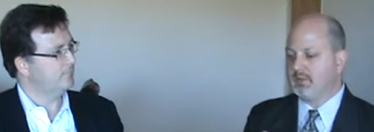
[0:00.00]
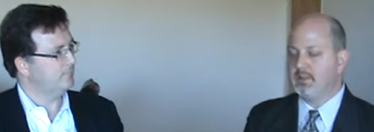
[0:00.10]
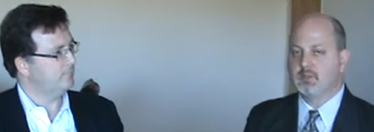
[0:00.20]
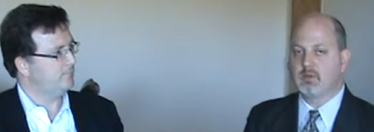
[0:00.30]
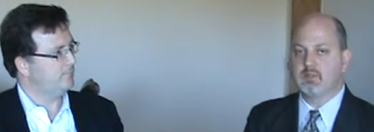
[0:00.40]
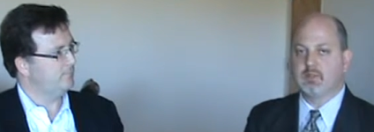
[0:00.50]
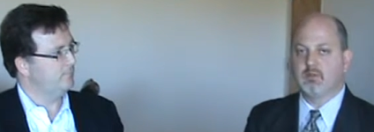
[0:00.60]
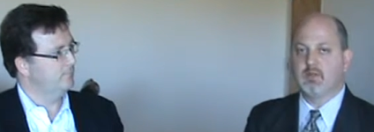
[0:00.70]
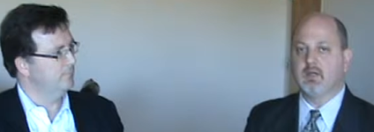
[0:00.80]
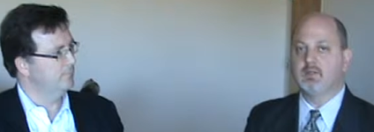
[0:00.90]
Speaker 1: really interesting
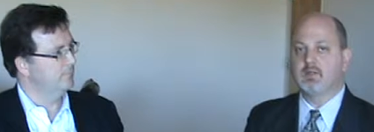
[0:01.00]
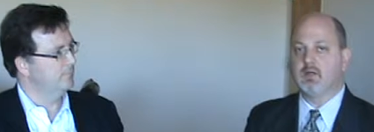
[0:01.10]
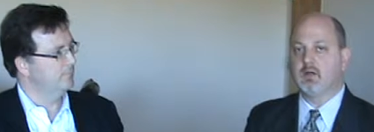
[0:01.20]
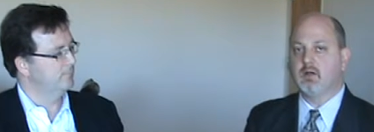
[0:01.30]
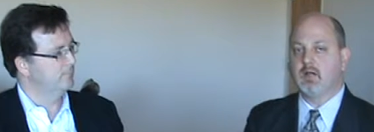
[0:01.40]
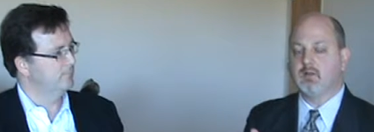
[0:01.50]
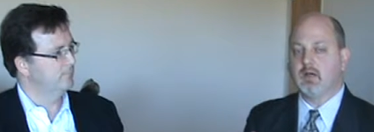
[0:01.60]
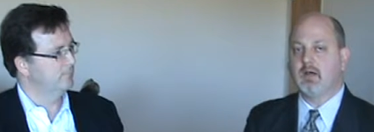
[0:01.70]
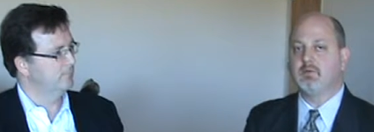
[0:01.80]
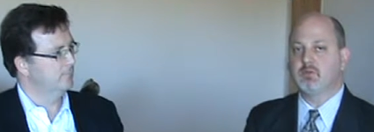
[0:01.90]
things here,
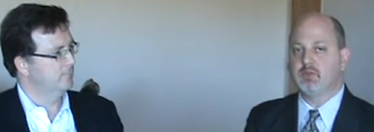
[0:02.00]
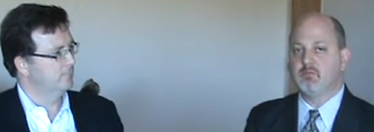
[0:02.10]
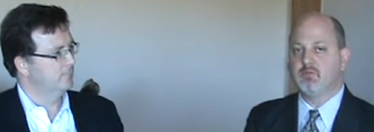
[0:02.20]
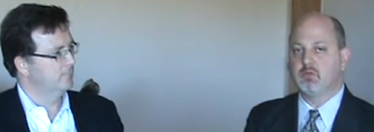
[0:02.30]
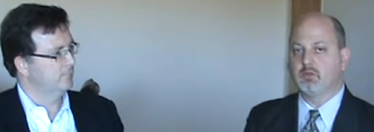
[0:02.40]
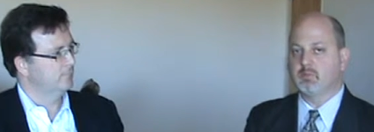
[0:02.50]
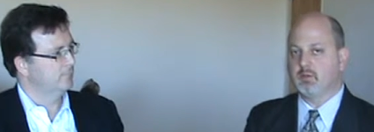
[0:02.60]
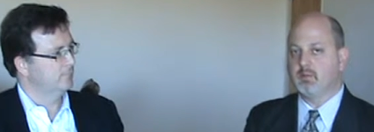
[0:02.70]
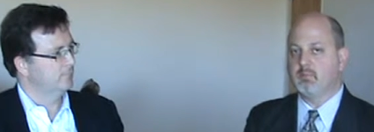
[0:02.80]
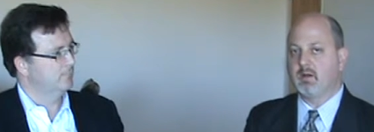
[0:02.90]
and obviously the future looks
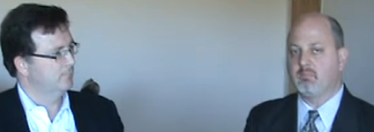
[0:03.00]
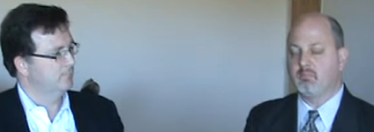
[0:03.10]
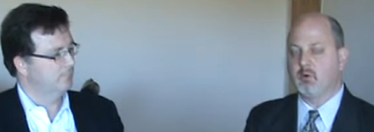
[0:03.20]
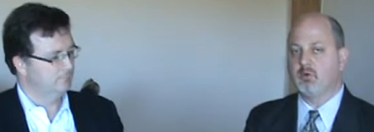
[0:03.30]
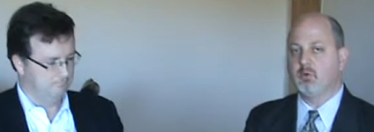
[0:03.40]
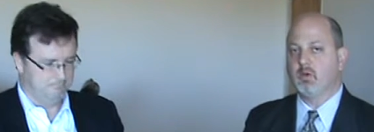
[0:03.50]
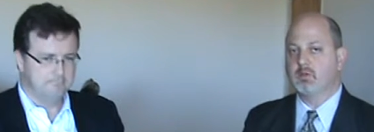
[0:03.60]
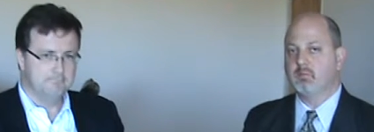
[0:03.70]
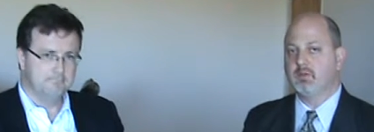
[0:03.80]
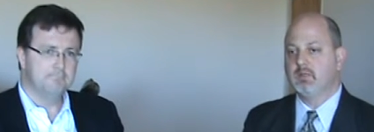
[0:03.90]
pretty bright for
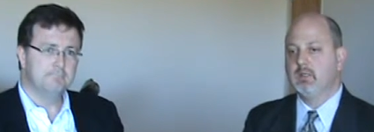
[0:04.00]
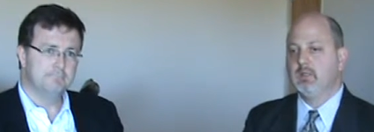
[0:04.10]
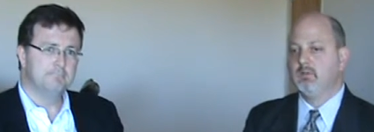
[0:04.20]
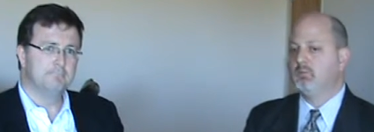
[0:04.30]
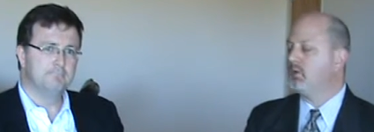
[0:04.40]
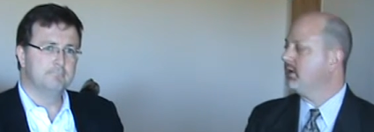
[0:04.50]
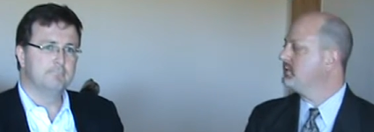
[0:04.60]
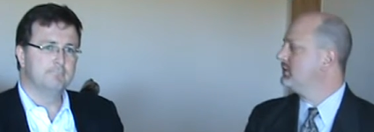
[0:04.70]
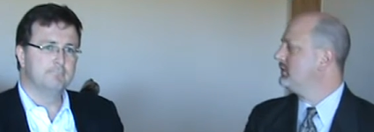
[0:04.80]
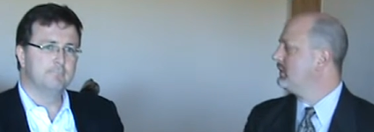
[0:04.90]
Nuix, but where do you
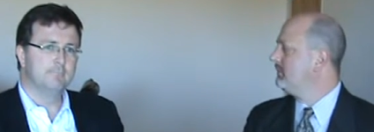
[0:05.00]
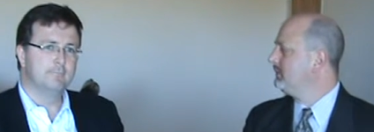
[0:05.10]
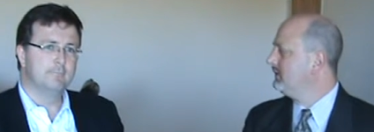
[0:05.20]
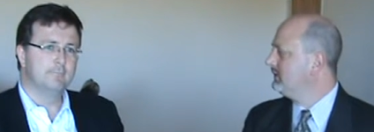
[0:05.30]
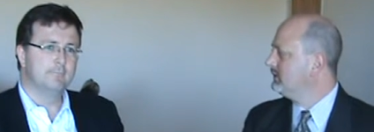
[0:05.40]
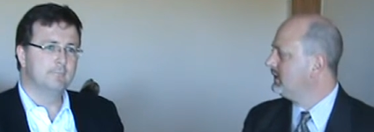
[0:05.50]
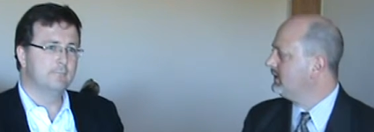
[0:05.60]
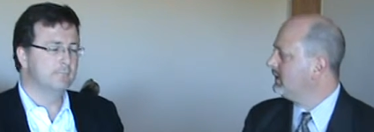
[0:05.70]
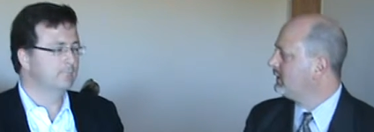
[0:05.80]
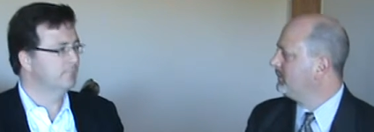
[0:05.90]
see your company in
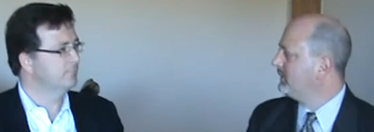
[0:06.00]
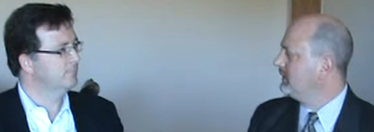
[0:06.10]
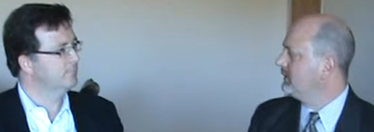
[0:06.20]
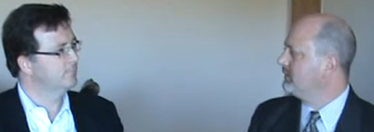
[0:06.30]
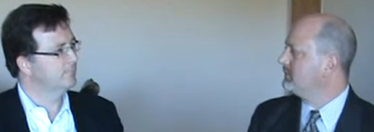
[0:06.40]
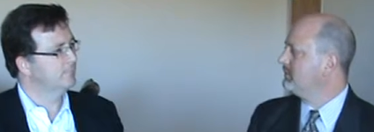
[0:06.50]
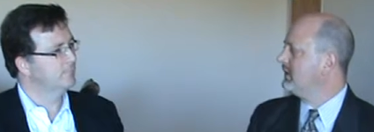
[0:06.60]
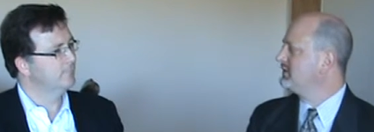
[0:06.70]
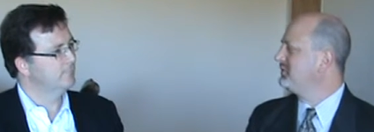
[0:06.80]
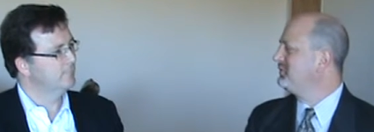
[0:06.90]
uh, a couple of years? I mean,
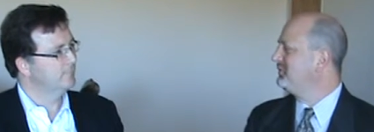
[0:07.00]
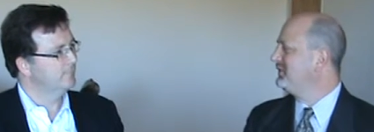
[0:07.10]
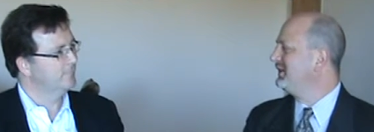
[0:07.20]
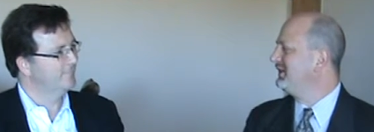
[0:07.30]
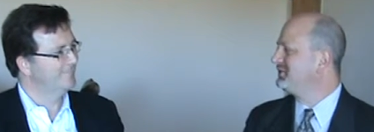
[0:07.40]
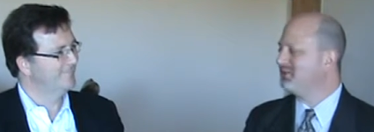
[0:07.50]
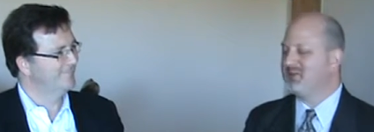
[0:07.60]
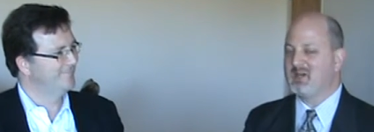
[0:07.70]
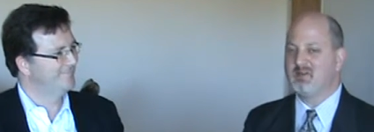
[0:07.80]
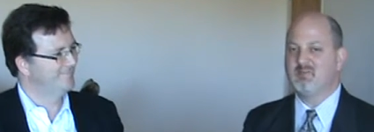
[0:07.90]
that's the old thing here.
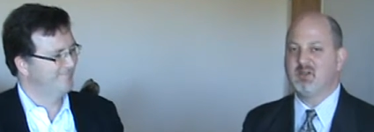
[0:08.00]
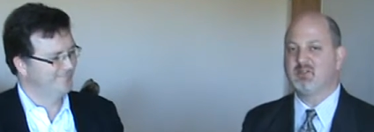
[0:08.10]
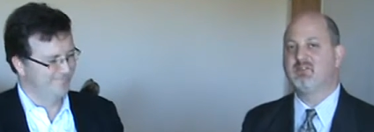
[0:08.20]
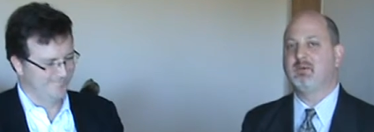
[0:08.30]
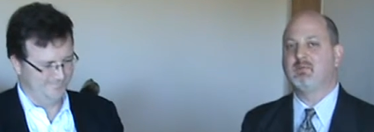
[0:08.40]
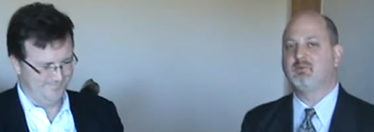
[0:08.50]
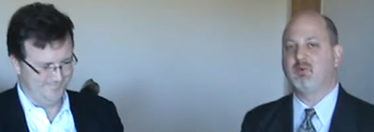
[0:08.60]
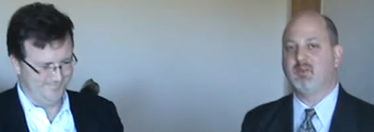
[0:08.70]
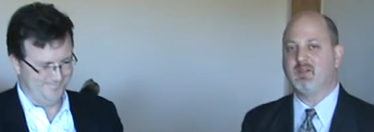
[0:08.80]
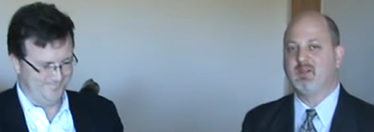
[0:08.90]
Silicon Valley is famous
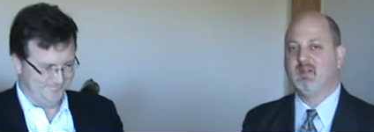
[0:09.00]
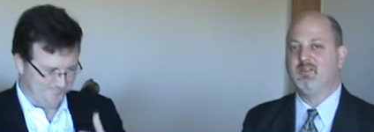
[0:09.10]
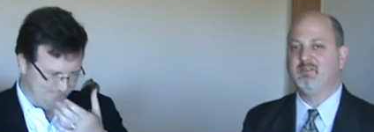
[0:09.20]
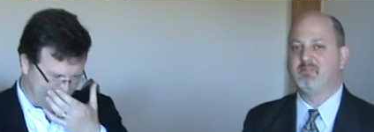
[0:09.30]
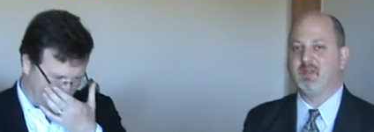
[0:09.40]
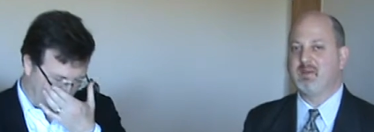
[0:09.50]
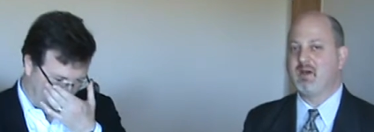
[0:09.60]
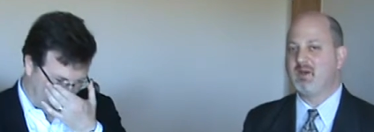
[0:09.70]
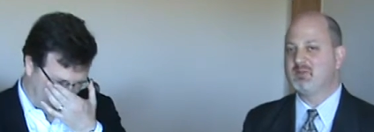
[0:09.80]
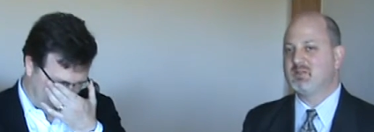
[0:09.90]
for the, the flame
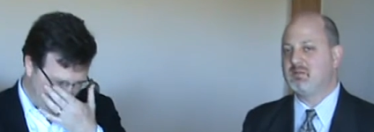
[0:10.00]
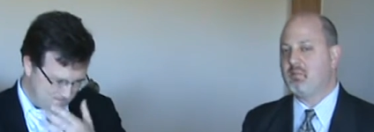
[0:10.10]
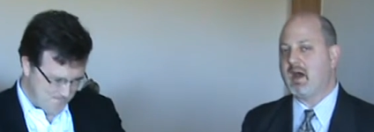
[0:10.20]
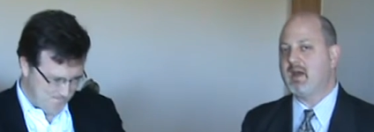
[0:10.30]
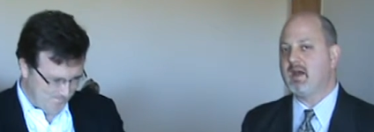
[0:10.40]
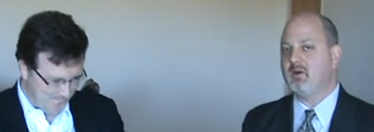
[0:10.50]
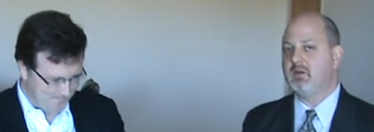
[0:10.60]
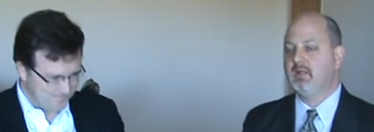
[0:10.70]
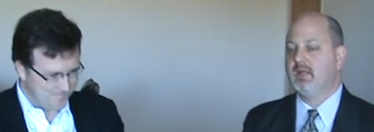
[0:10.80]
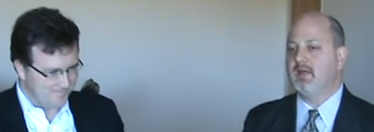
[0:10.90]
outs and
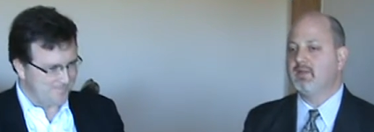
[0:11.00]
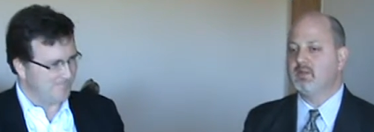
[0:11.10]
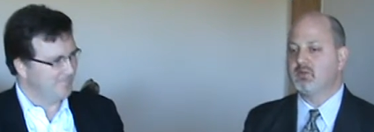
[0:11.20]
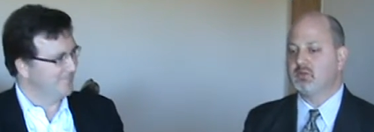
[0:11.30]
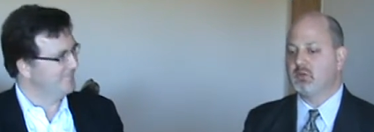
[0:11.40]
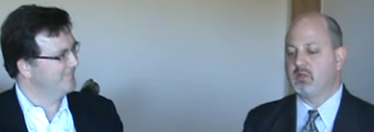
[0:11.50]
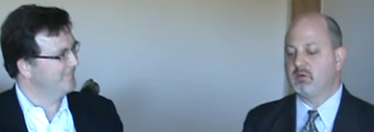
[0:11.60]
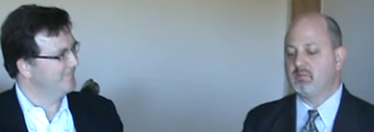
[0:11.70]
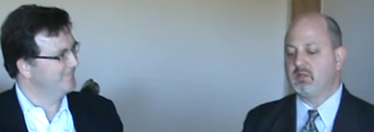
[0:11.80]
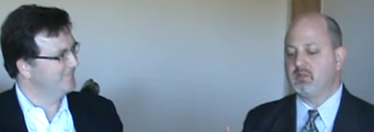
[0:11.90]
buyout, and then there's the
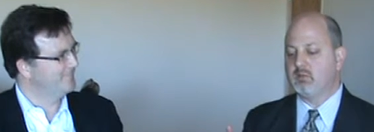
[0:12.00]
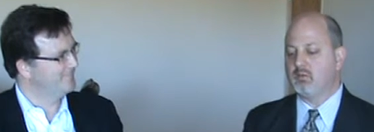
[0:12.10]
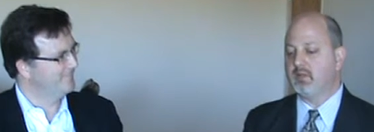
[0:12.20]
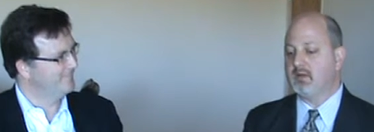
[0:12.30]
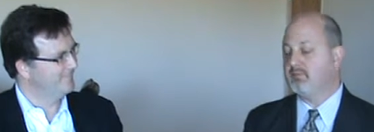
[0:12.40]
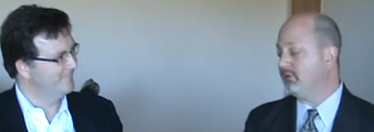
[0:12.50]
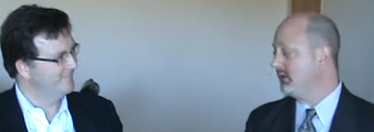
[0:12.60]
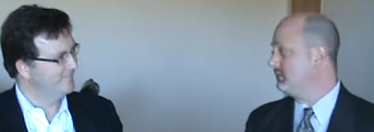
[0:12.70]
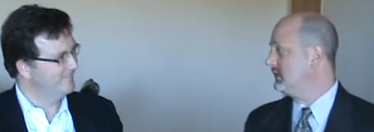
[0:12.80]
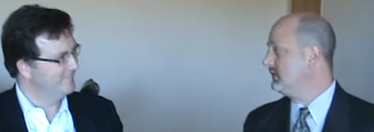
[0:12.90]
companies that really have,
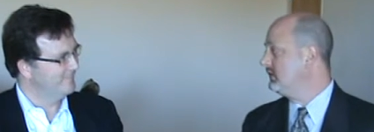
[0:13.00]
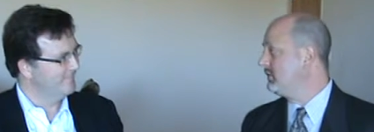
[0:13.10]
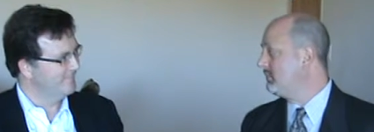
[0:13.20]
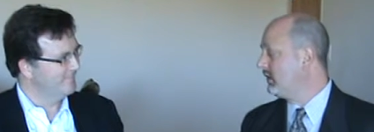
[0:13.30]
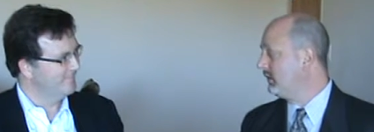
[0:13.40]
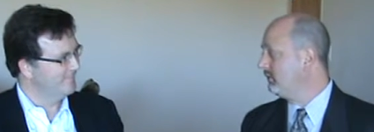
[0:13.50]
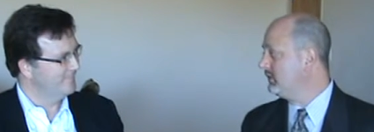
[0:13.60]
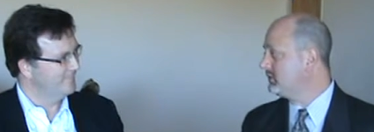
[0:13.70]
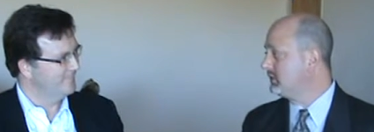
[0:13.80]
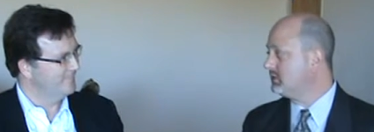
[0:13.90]
like you said, done their market
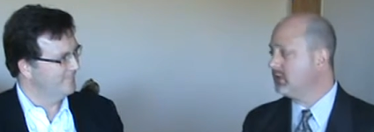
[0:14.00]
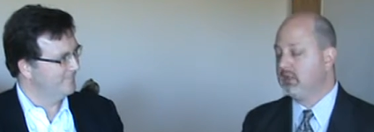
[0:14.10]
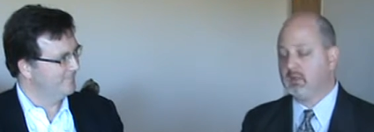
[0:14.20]
research,